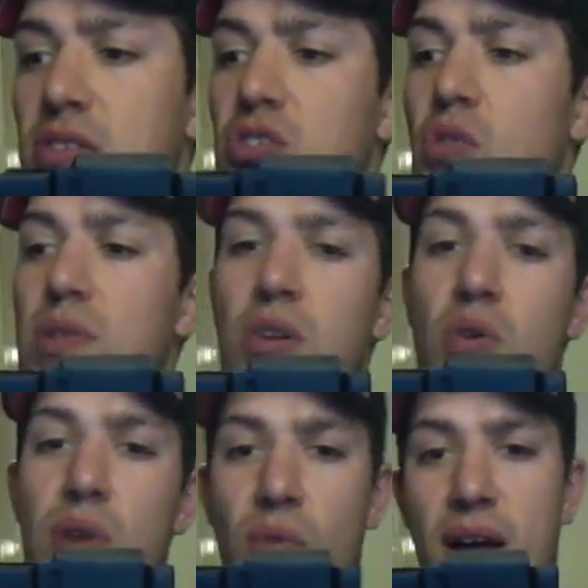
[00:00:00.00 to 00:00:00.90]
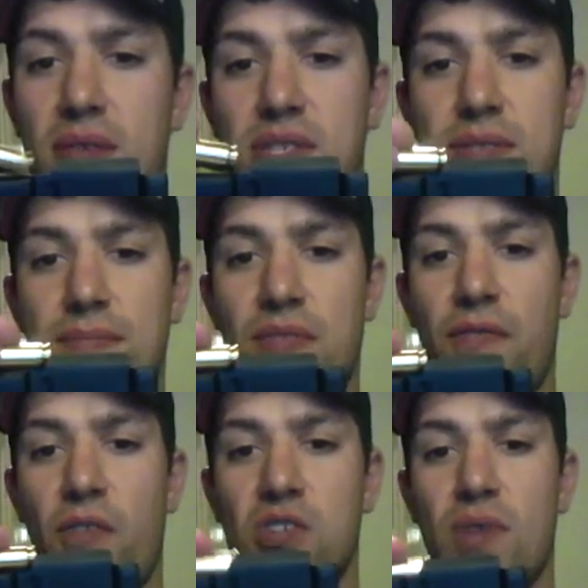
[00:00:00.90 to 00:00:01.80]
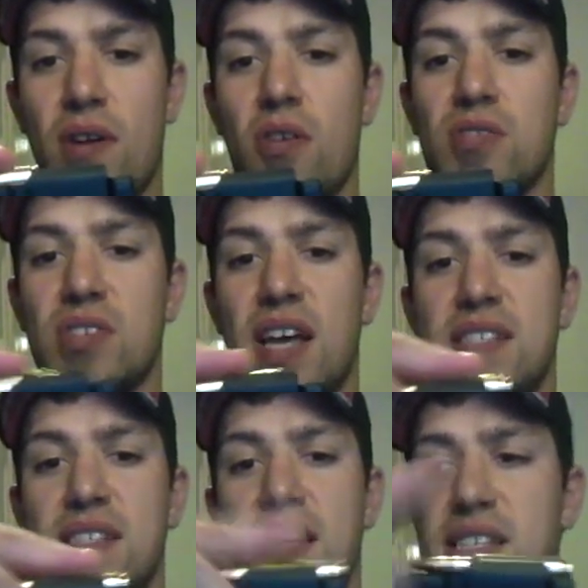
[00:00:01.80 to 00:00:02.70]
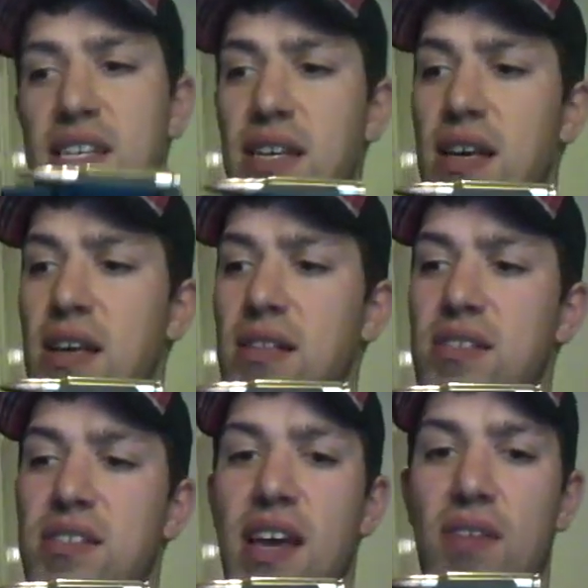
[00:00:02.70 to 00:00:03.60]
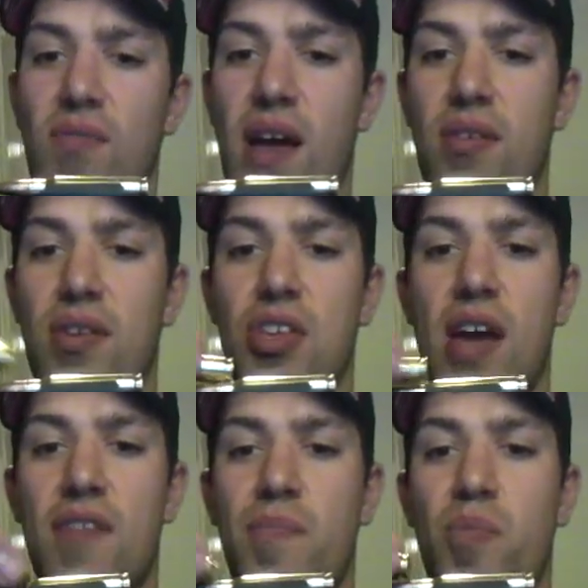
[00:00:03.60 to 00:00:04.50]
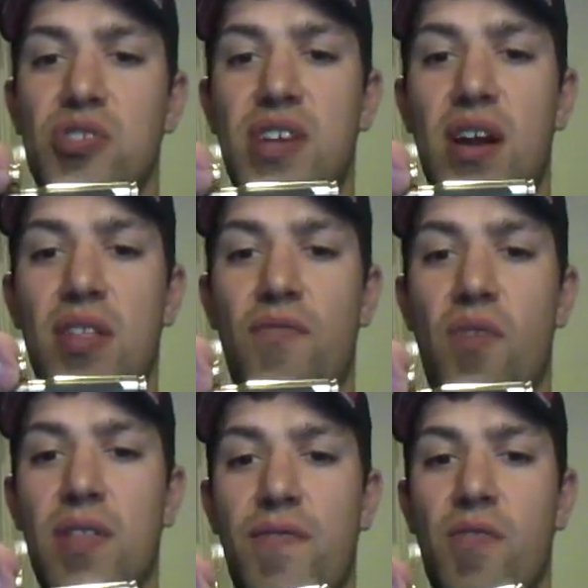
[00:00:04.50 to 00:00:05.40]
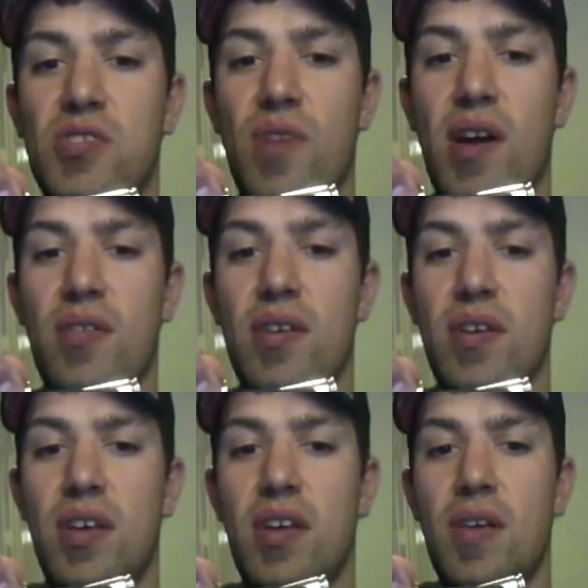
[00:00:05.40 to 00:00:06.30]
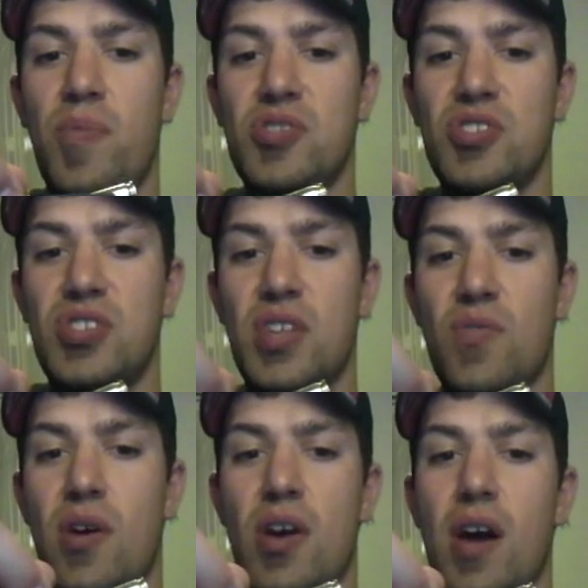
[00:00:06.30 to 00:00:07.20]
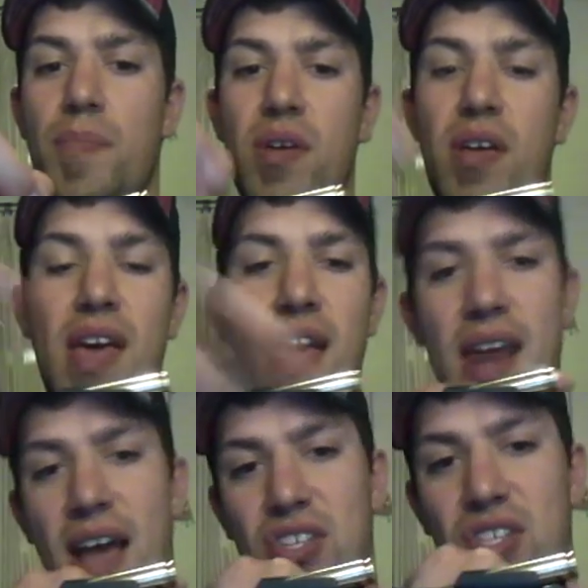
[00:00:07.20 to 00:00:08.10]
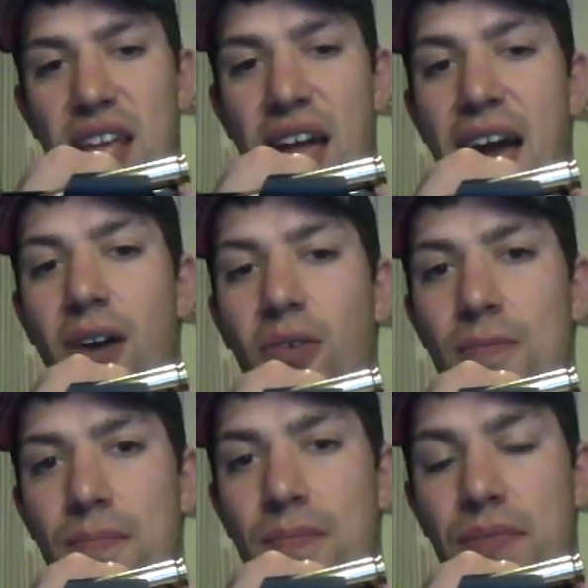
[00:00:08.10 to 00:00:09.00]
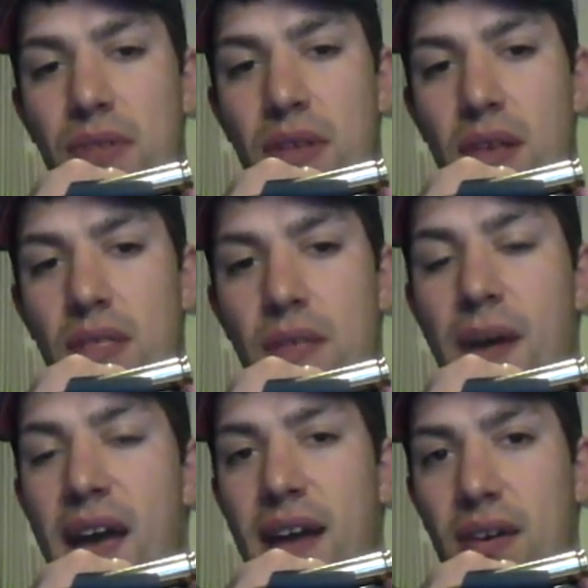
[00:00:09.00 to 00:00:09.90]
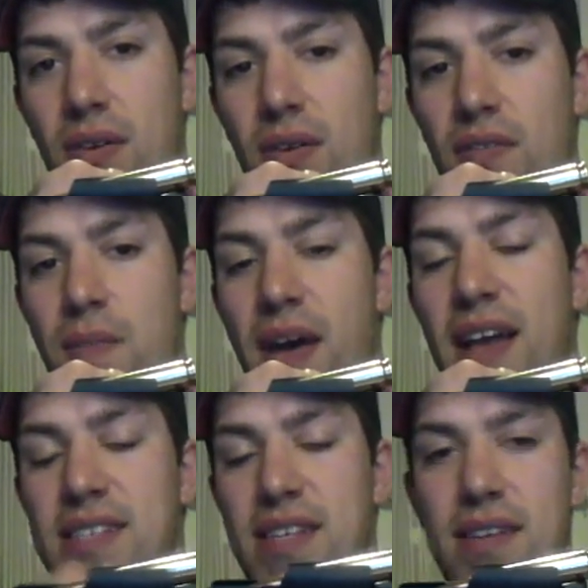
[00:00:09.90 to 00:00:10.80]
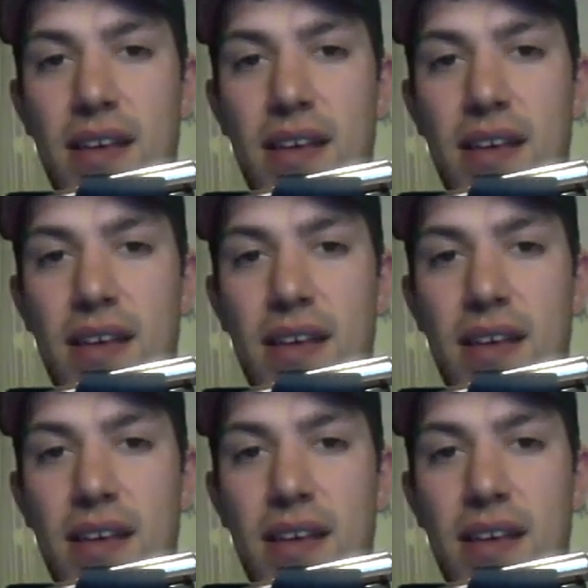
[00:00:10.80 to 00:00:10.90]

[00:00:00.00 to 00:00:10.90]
So when loading rounds, the first round goes in nice and easy. The second round, you have to push down in the front of the first round, and pushes the other round up and actually out the back of the magazine.